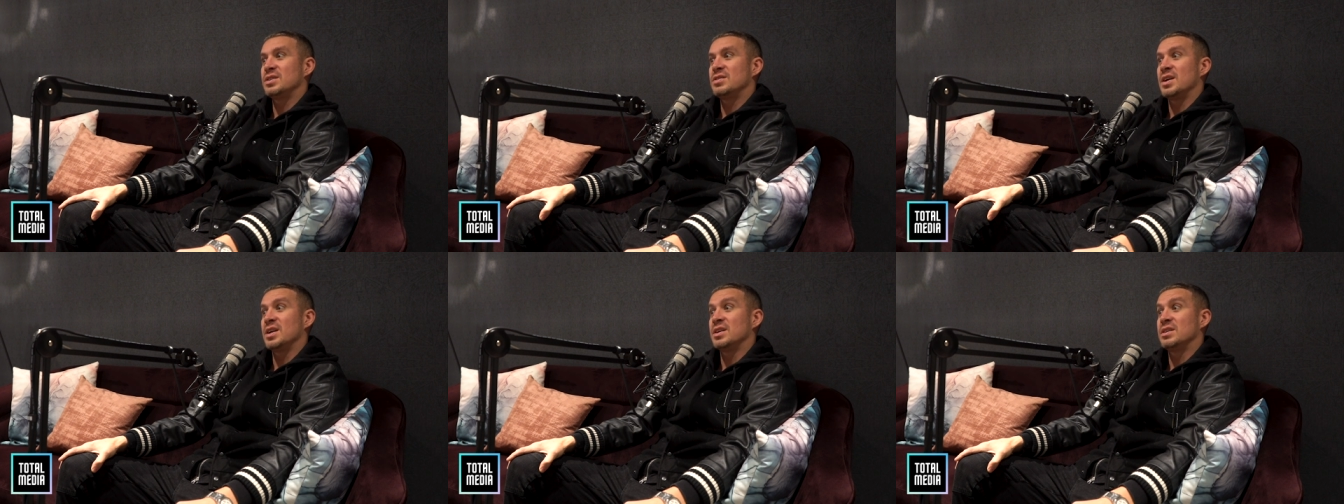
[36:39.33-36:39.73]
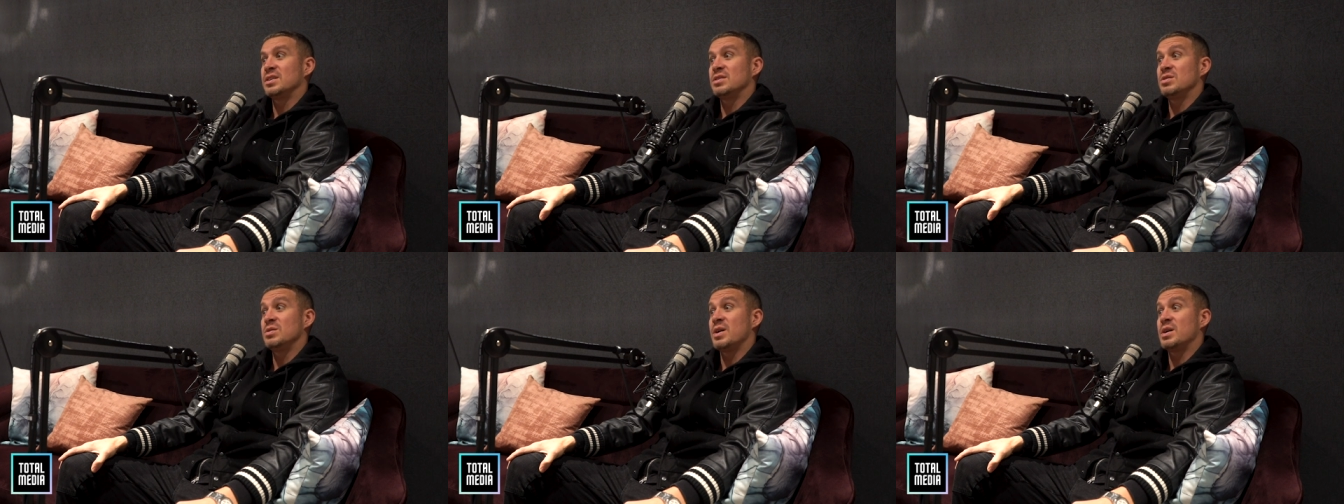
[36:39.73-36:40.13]
training
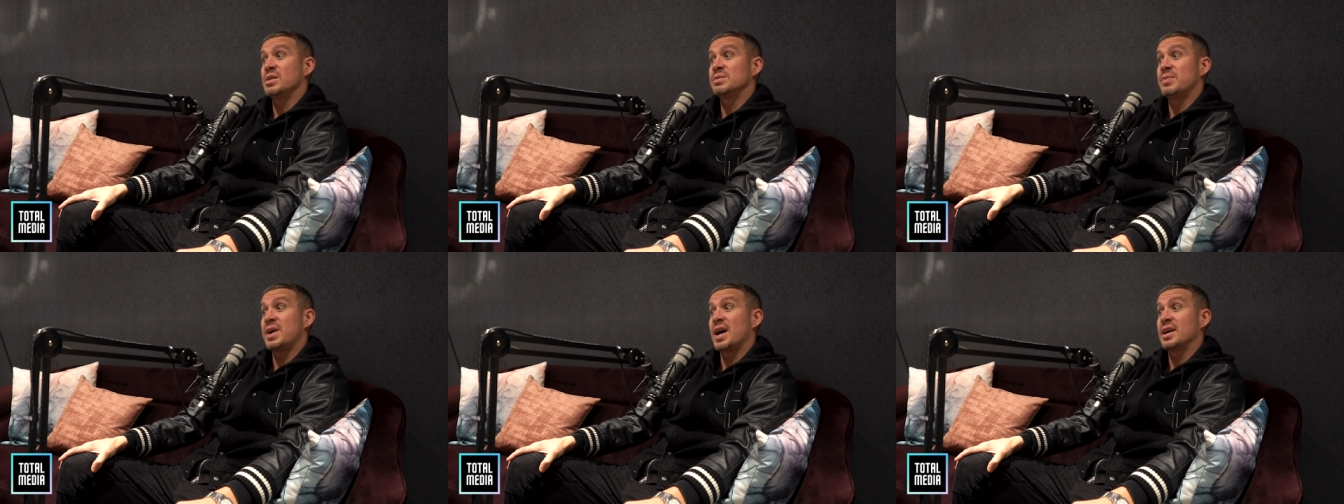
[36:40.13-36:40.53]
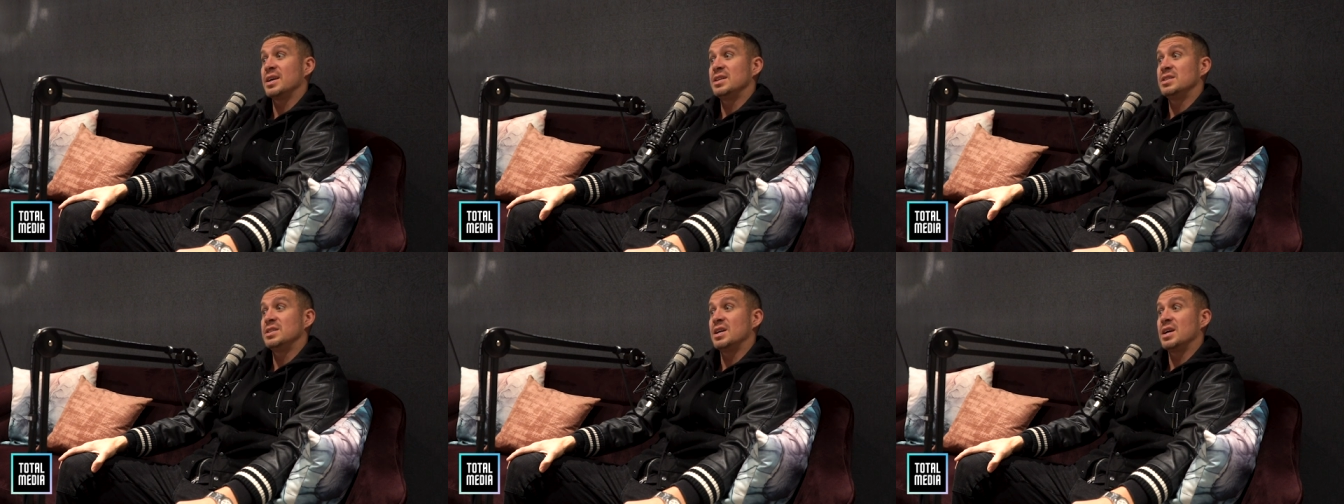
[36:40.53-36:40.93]
and two hours back
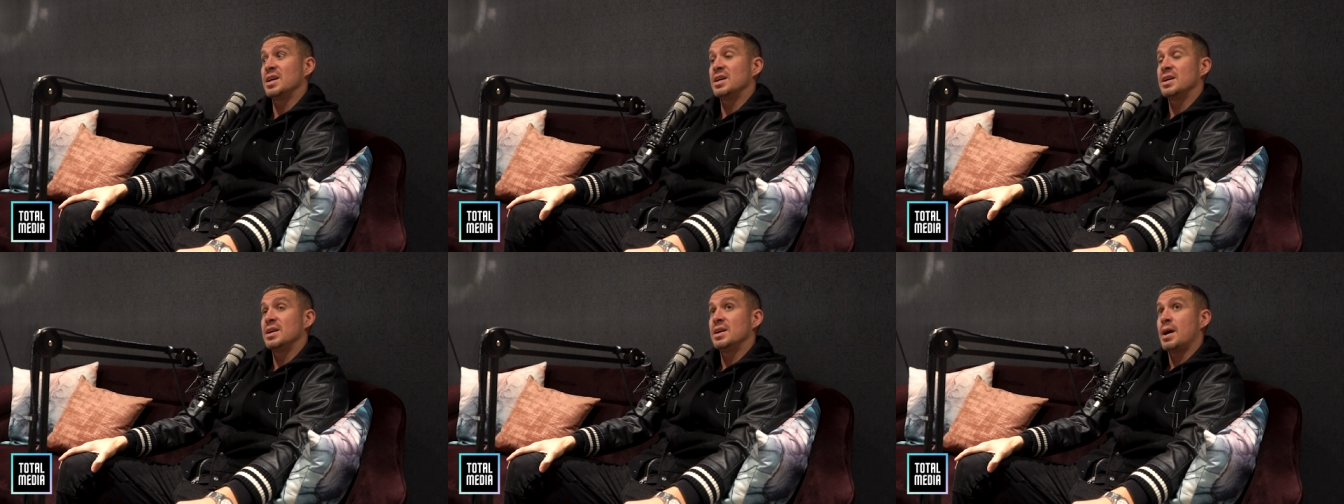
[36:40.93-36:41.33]
wow. each day.